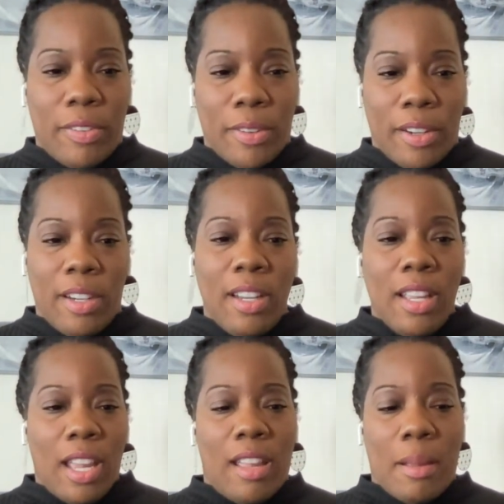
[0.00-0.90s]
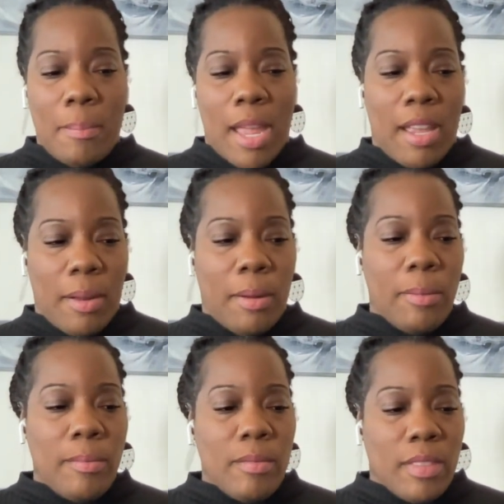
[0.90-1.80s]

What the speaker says: for in a male.